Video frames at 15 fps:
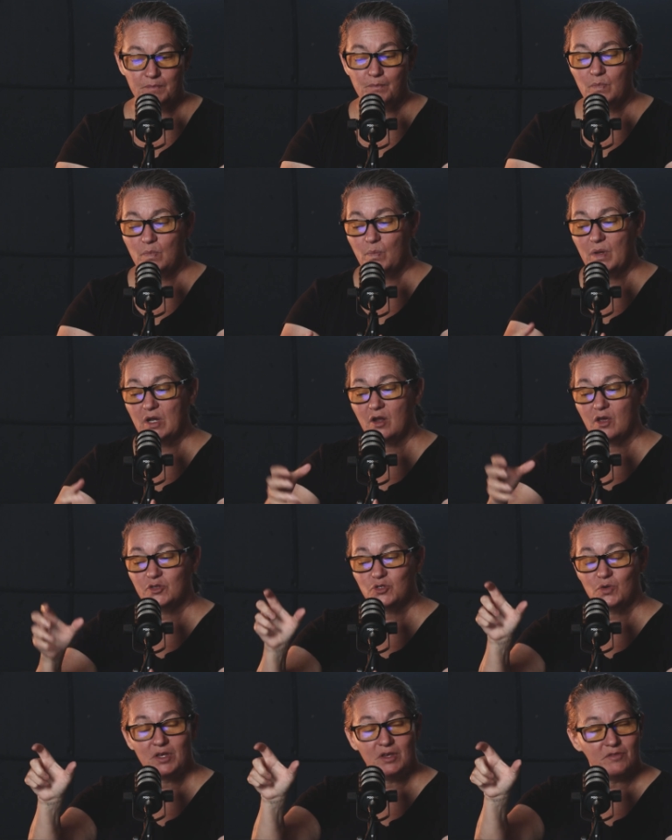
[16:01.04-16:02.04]
it, but it
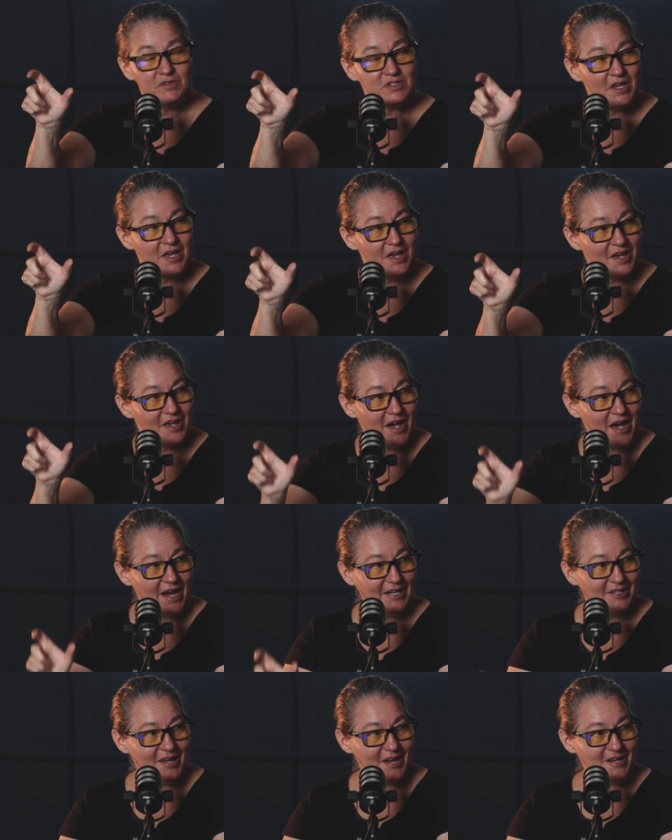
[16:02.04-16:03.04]
also gives
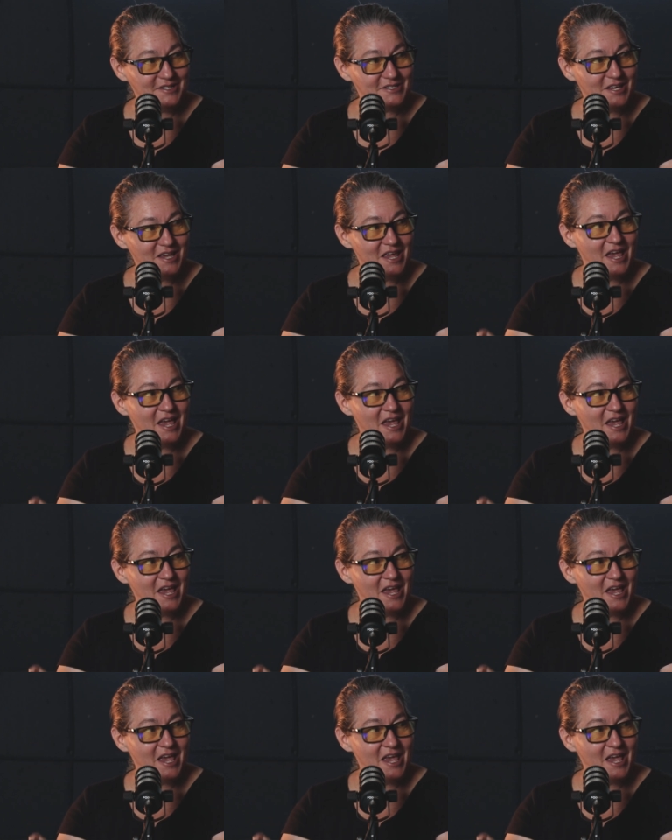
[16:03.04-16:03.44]
guidelines.